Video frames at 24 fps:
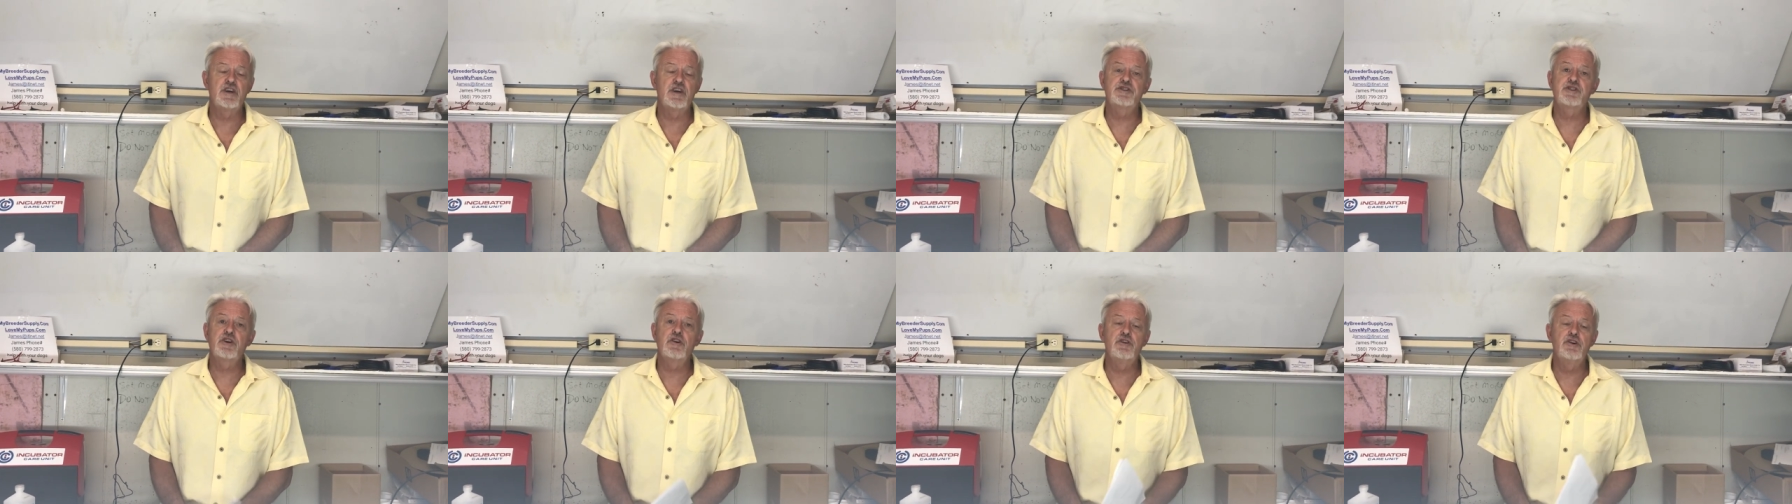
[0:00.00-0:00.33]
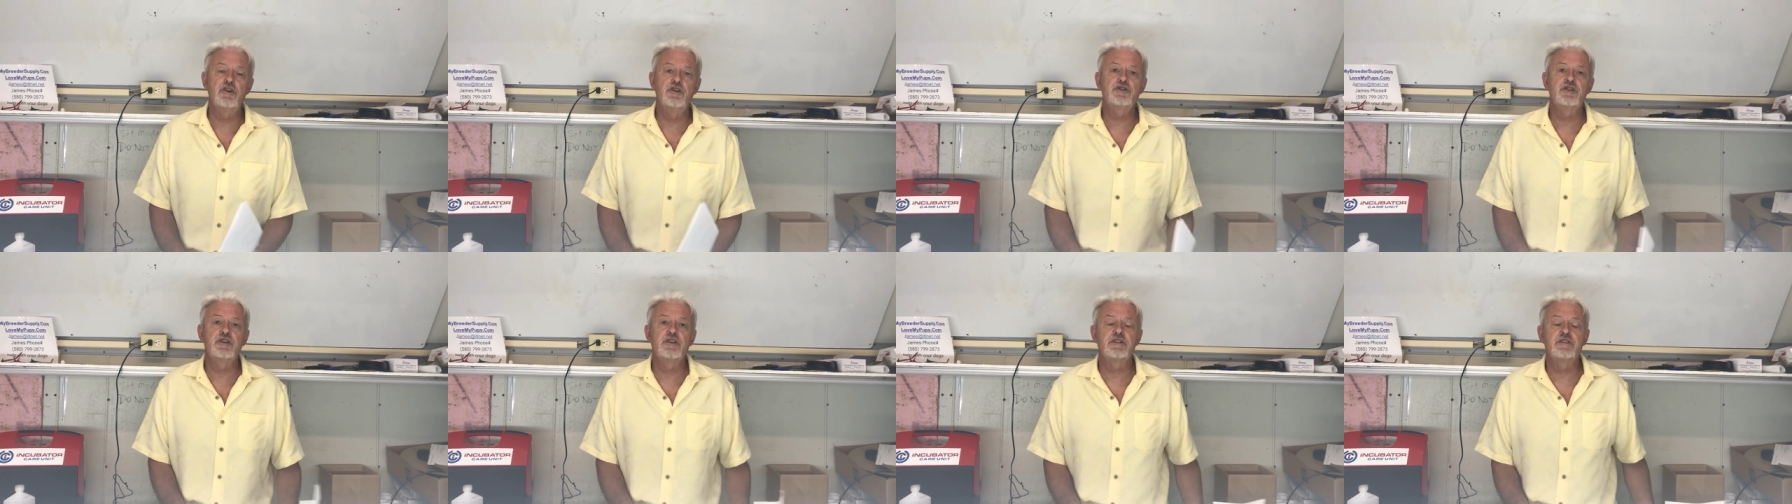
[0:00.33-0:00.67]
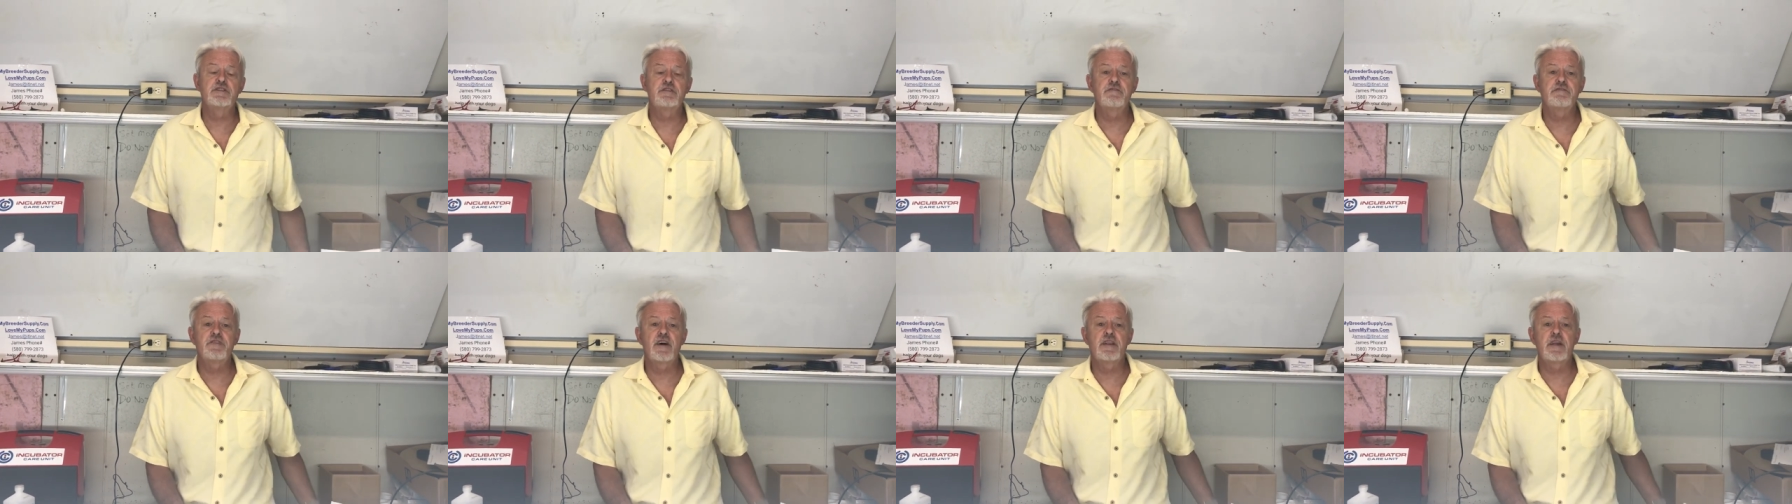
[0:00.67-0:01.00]
They're so used to
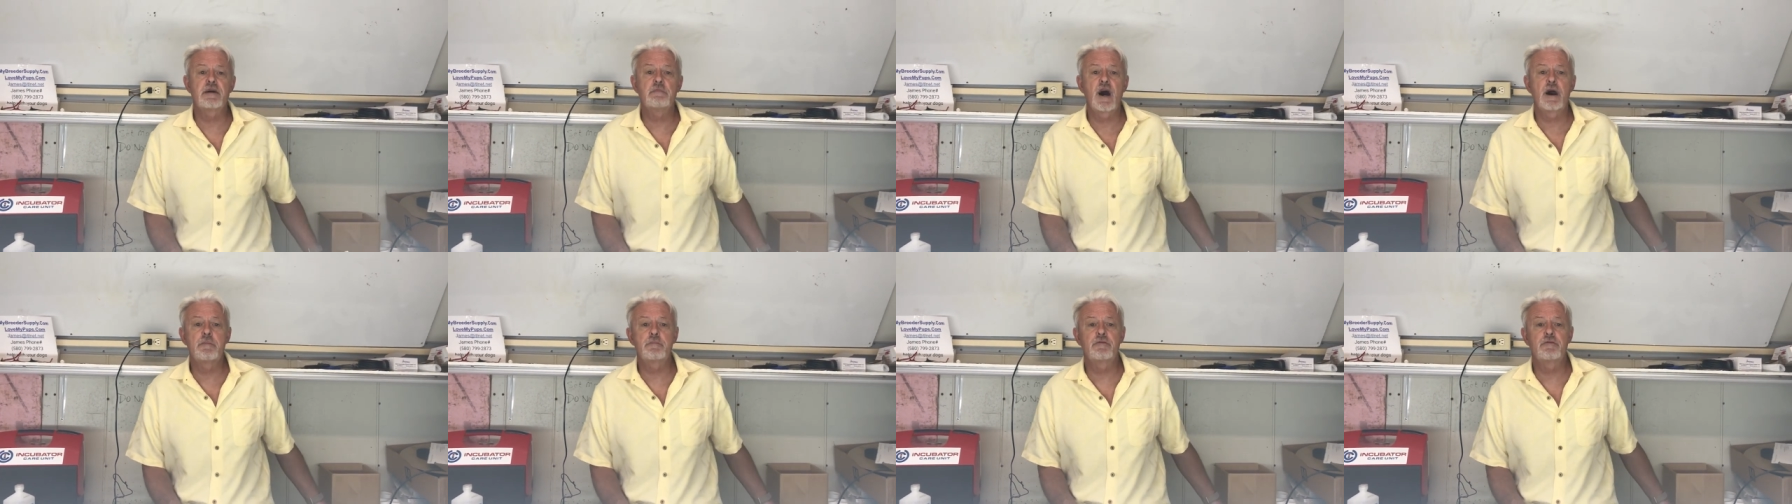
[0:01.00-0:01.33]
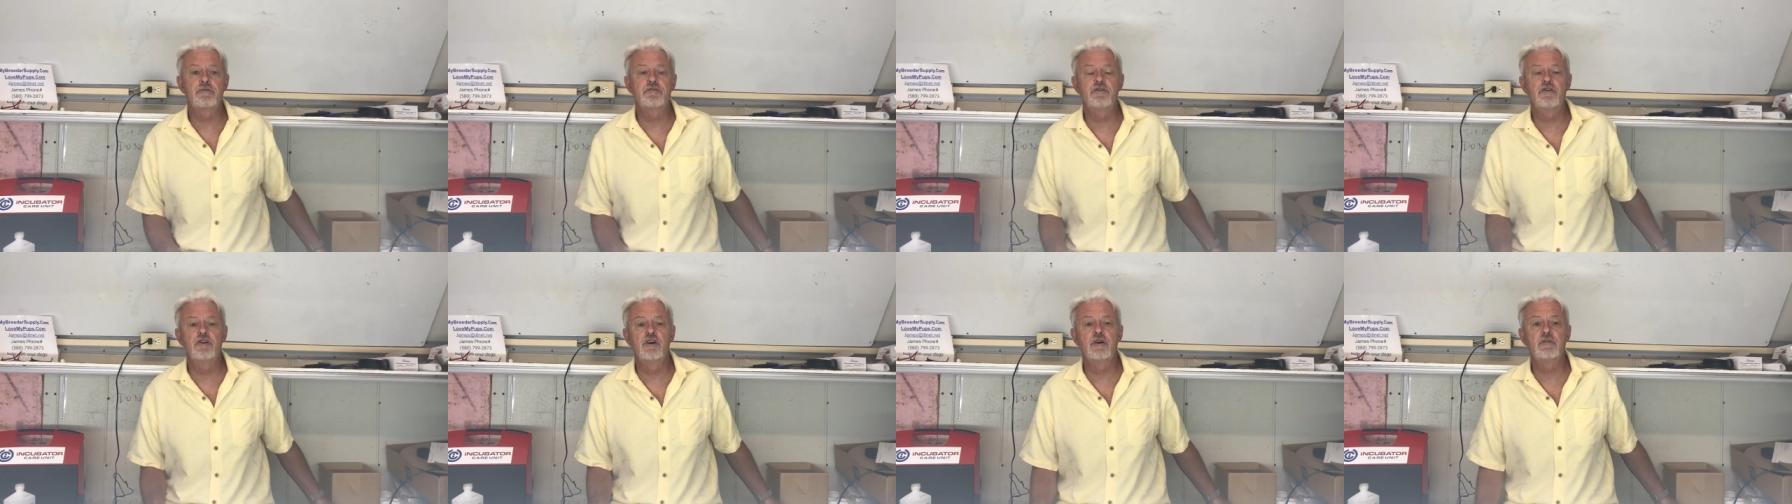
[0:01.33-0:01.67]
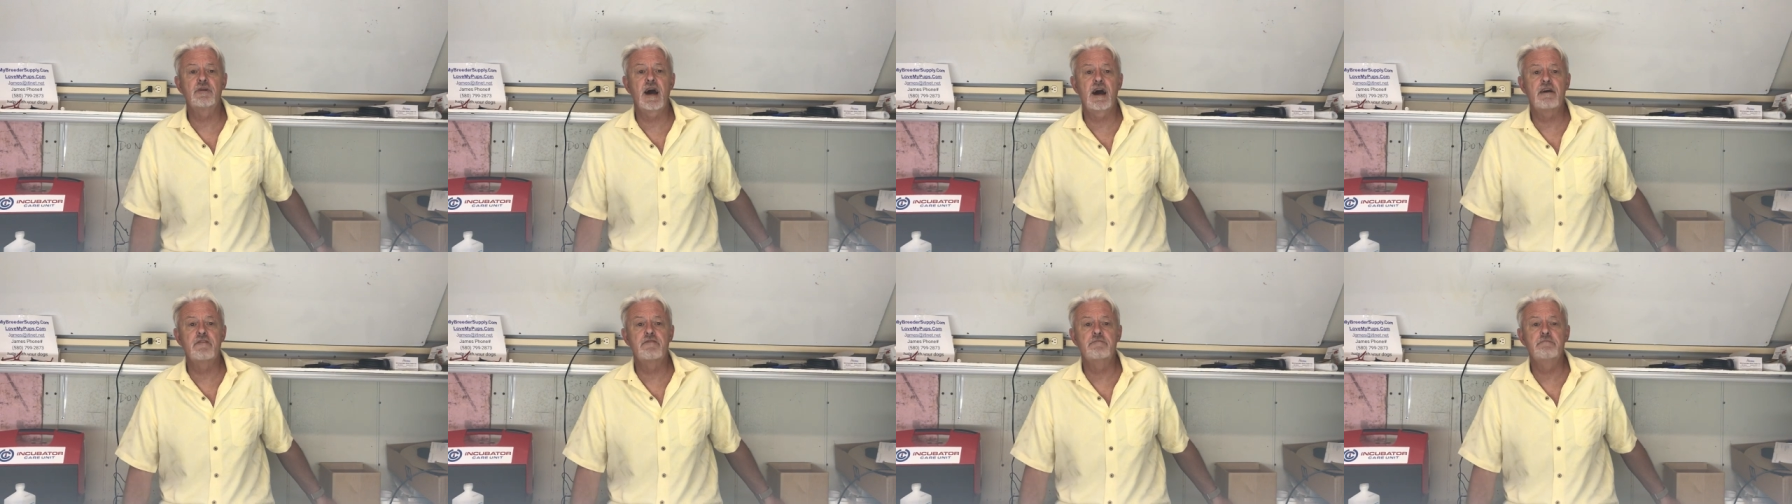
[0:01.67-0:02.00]
this. In fact, they might prefer
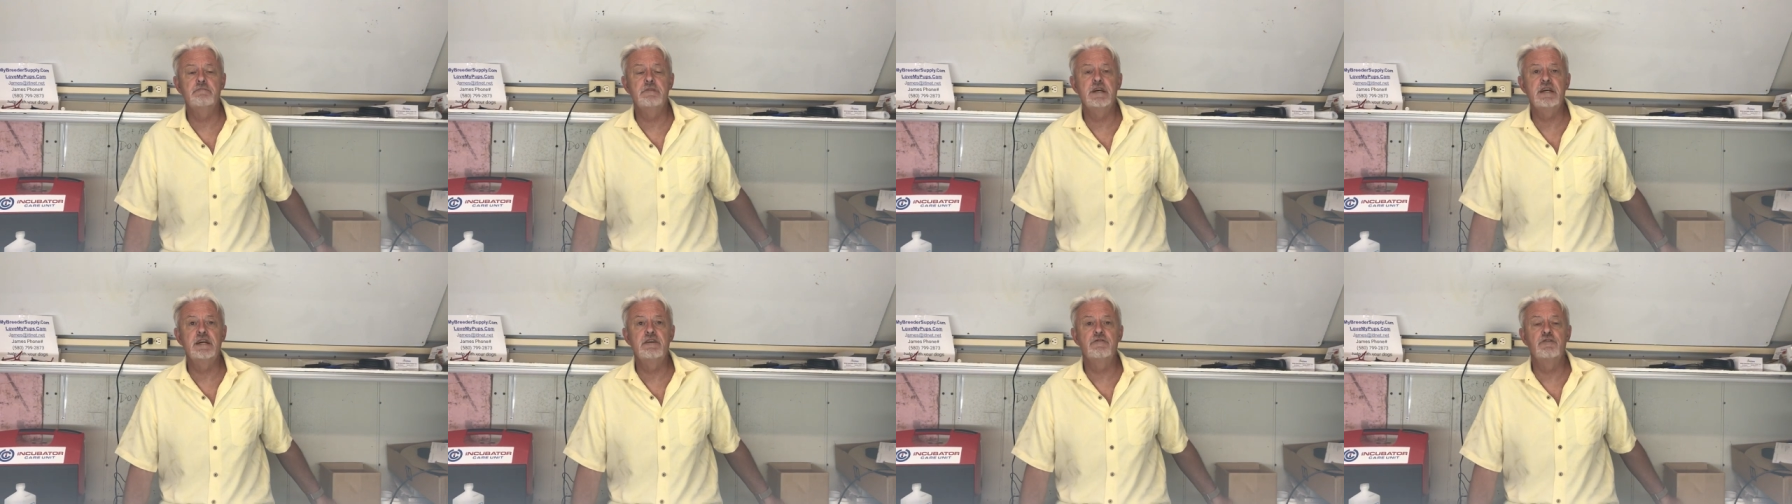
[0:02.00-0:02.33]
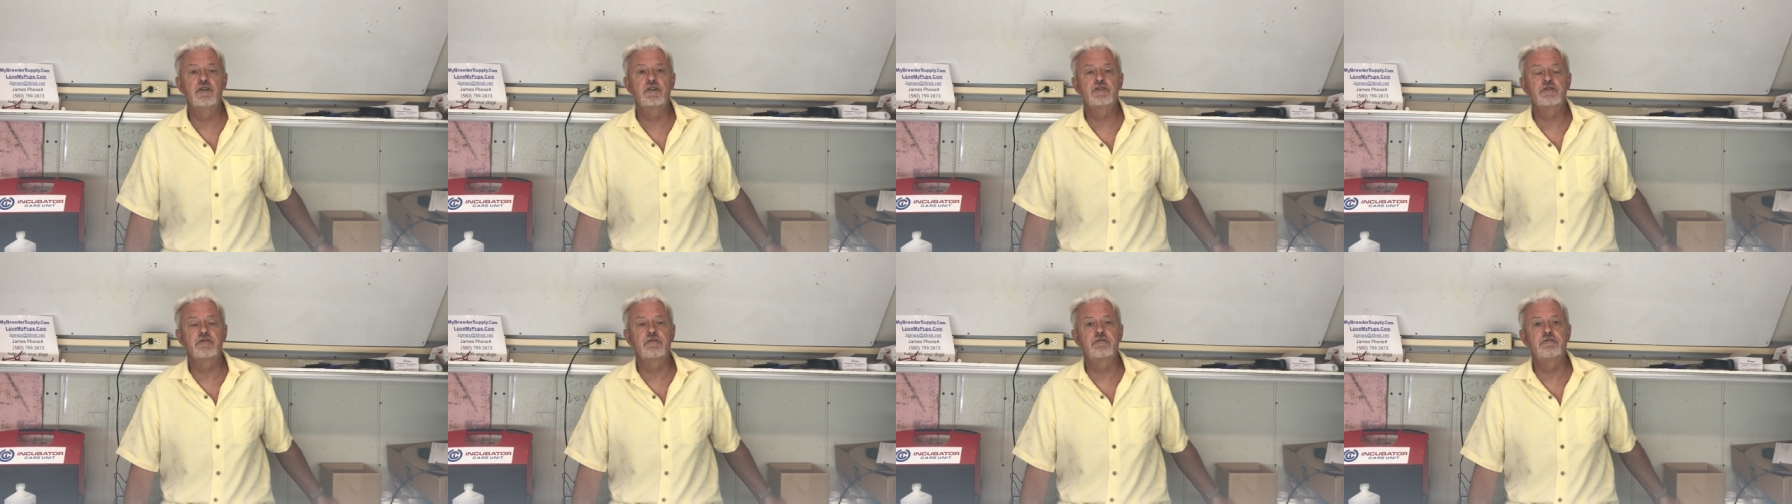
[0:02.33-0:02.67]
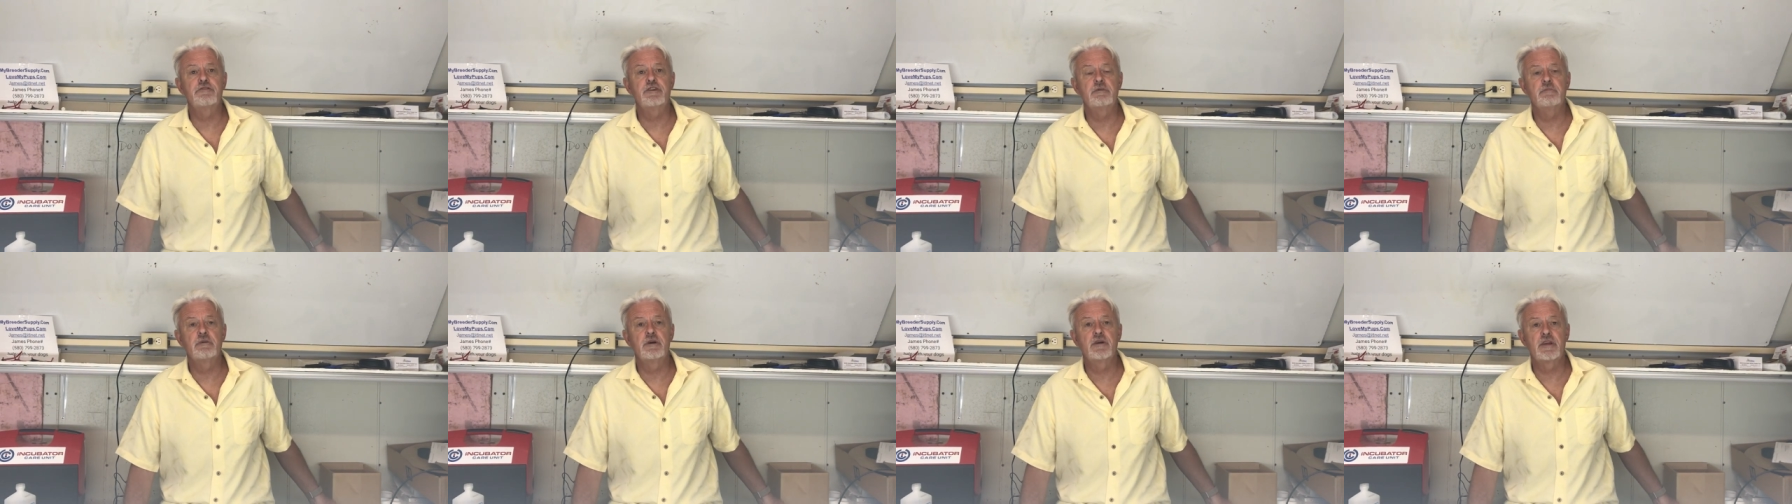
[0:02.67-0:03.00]
to have me versus the
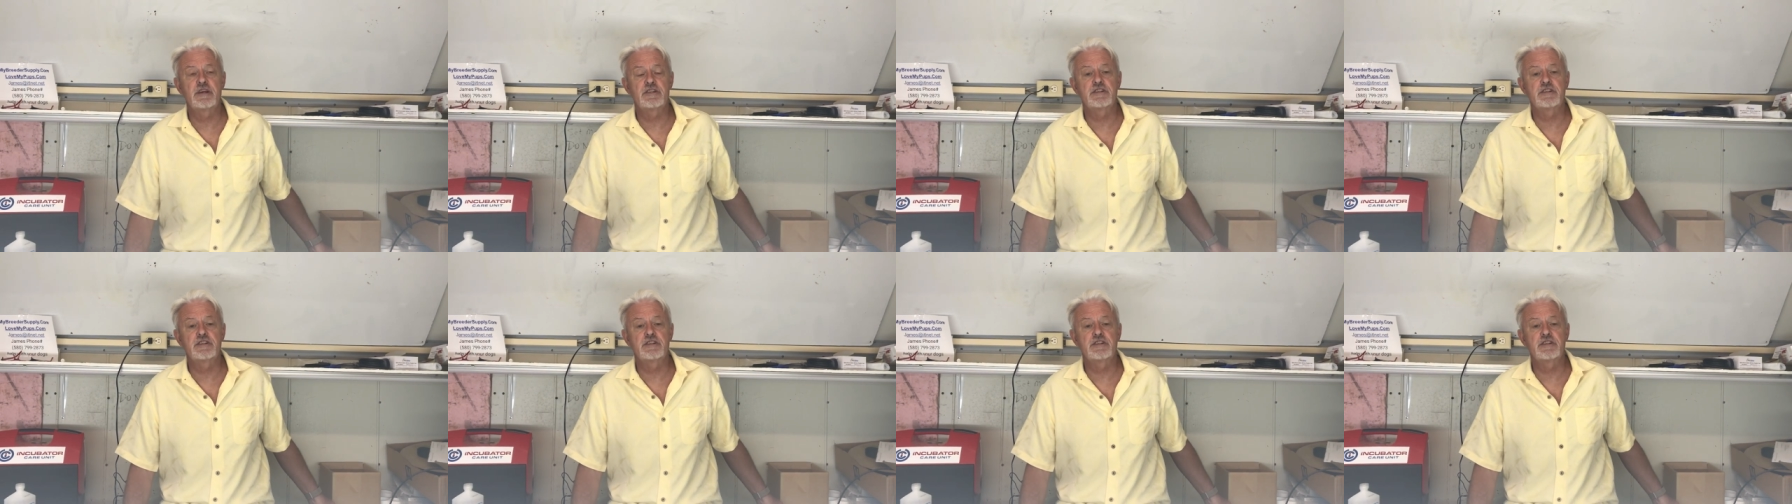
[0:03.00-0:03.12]
female.